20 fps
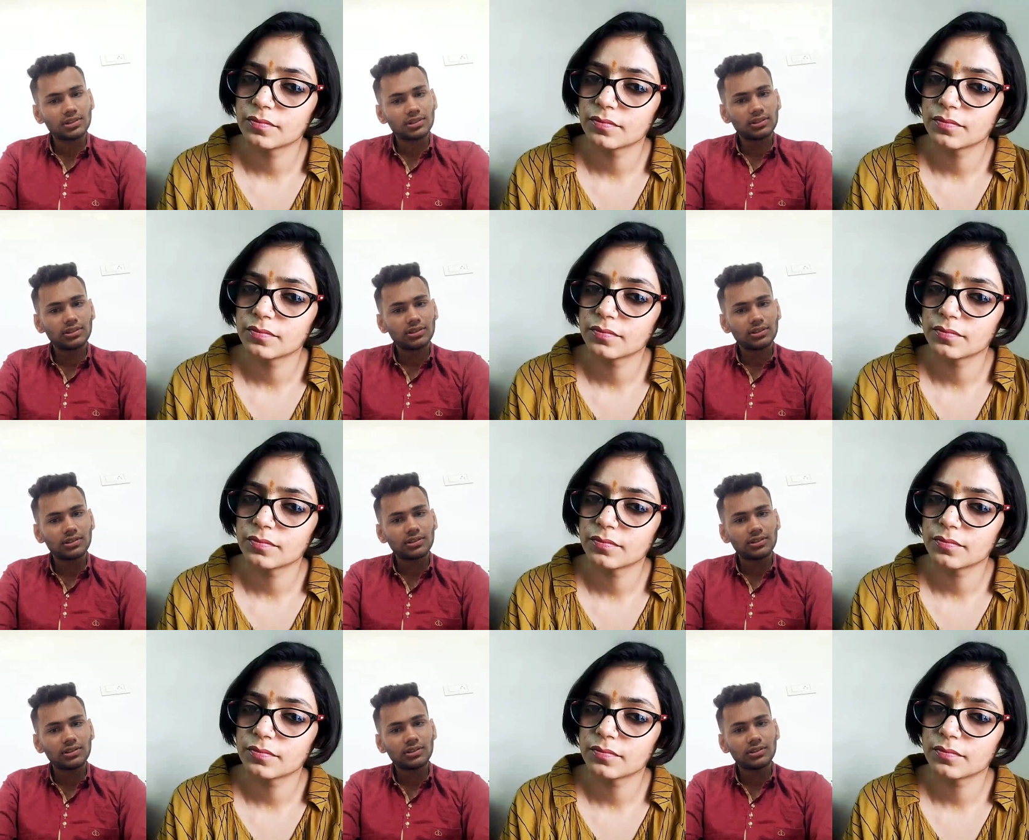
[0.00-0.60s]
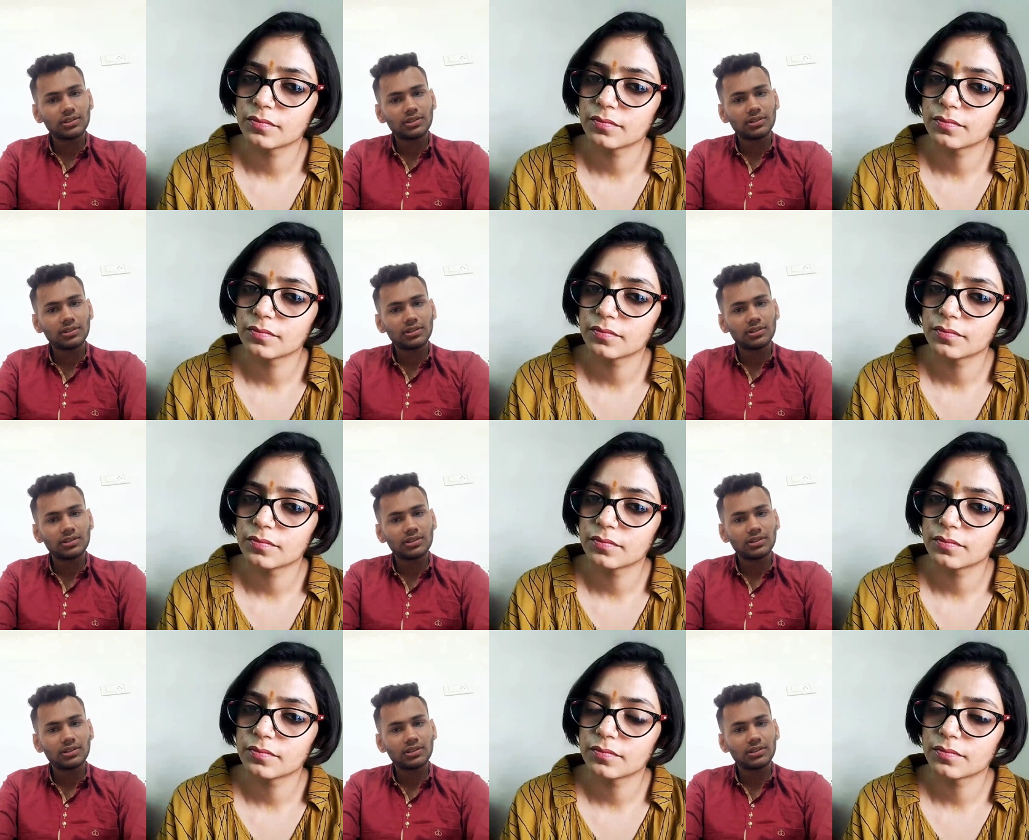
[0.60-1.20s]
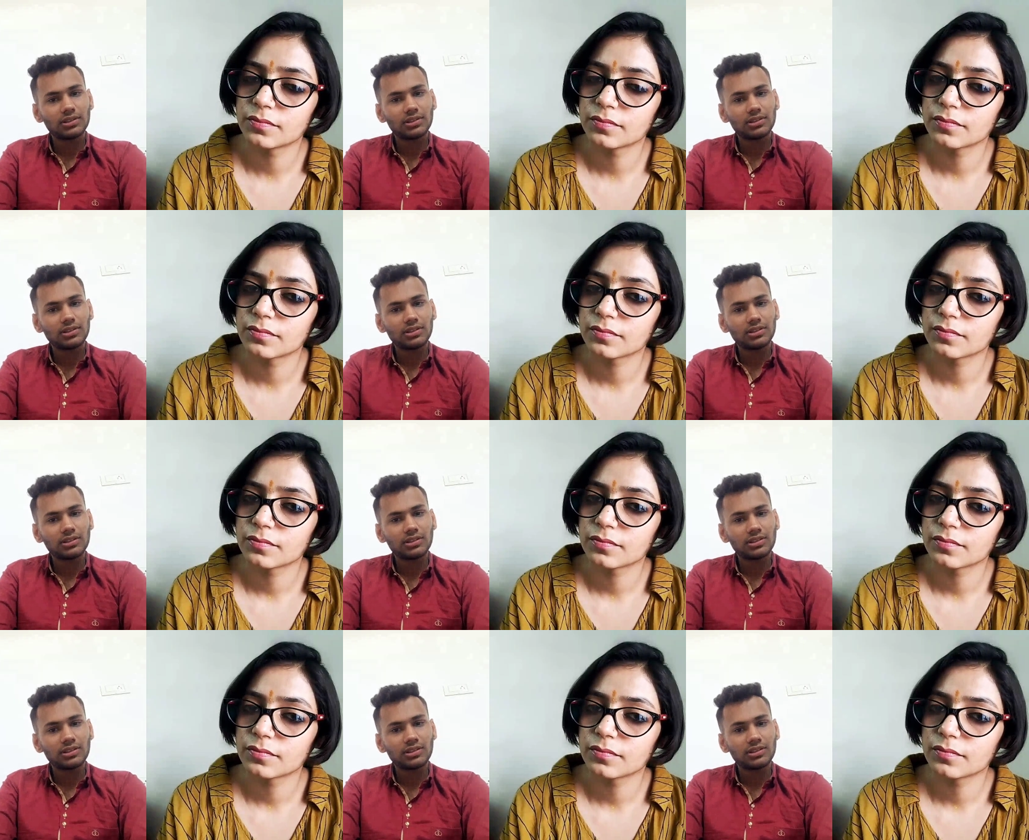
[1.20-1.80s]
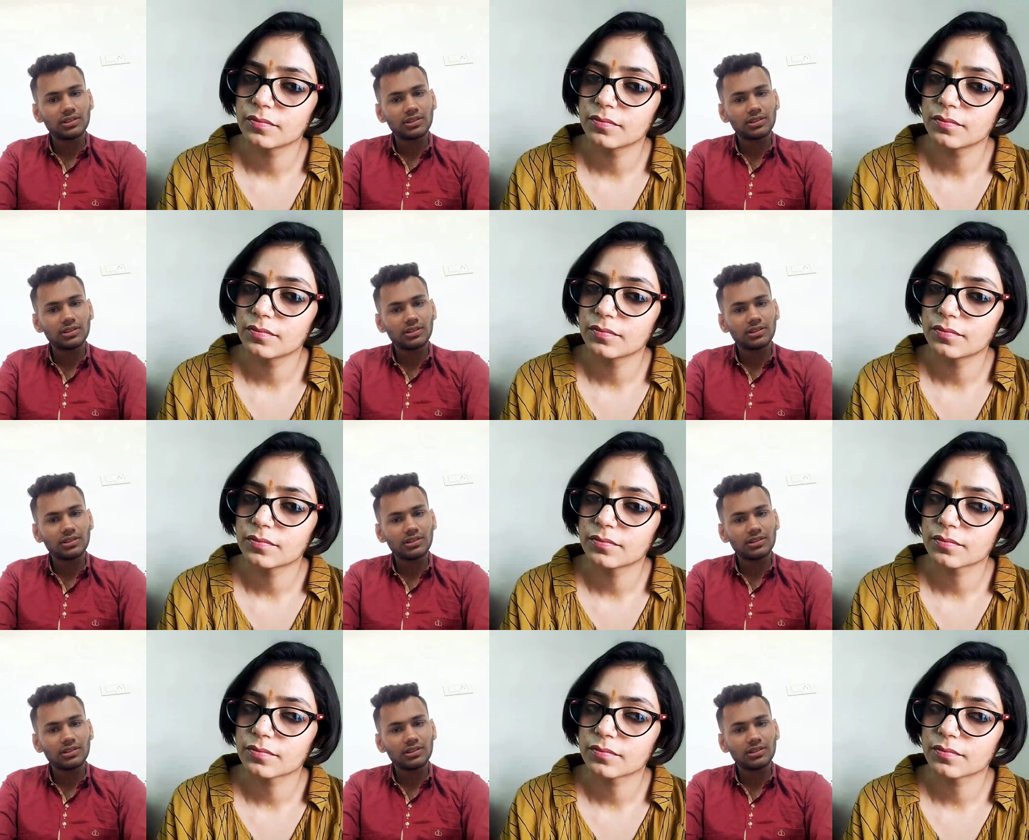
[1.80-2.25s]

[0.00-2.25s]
No one is speaking in this clip.